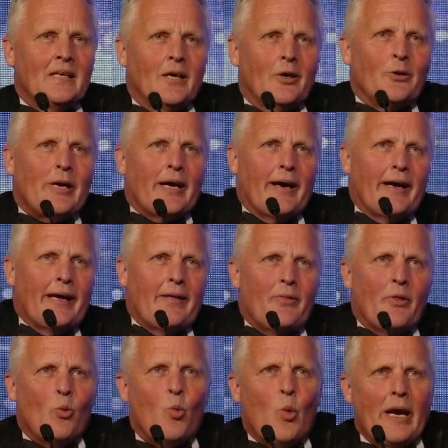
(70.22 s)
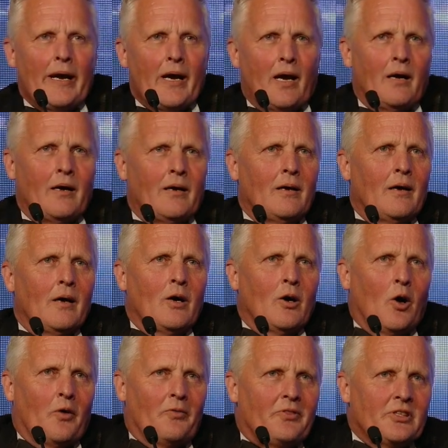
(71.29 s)
Okay, and the winner
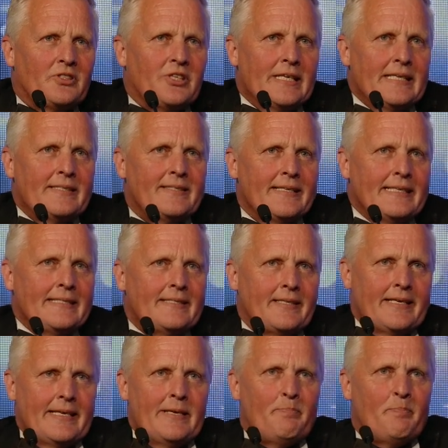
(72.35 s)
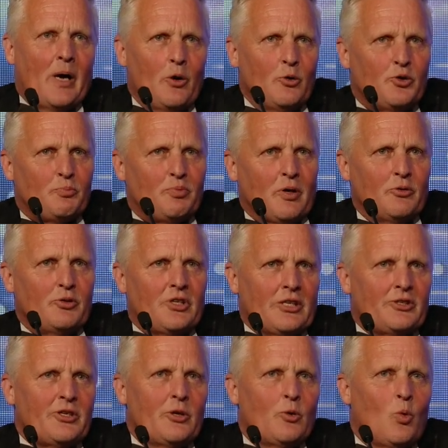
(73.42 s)
of the TCT
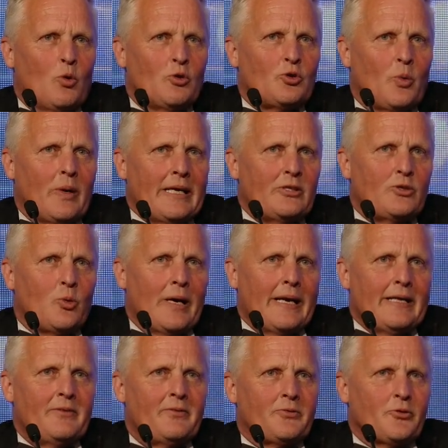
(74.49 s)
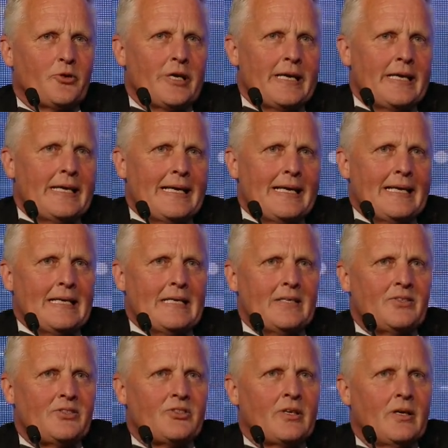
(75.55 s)
Post-Processing Award 2023
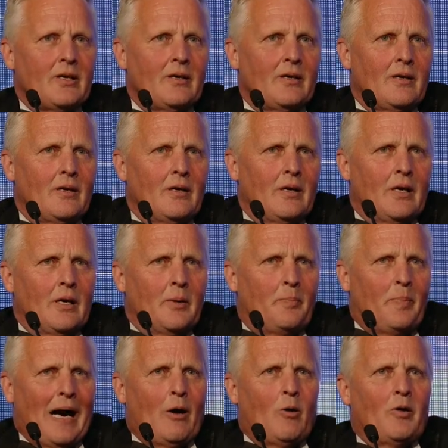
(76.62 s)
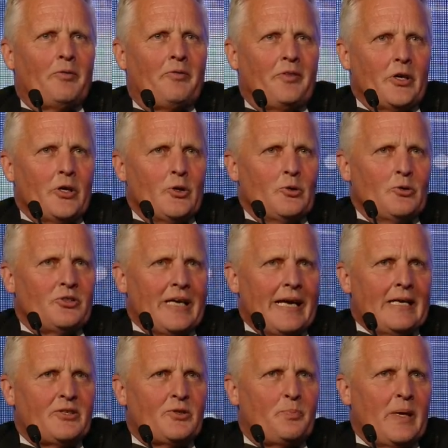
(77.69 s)
is Powerfuse
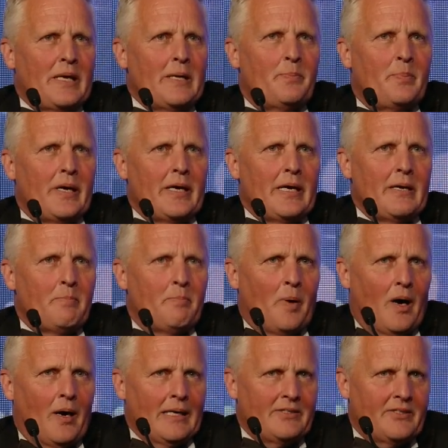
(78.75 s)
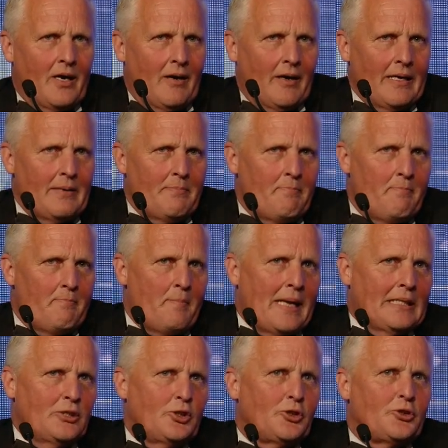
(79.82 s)
S PP by
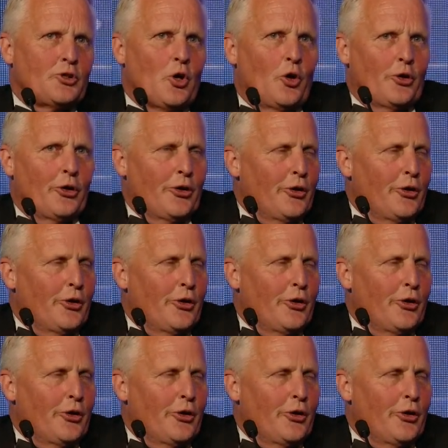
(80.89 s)
DyeMansion.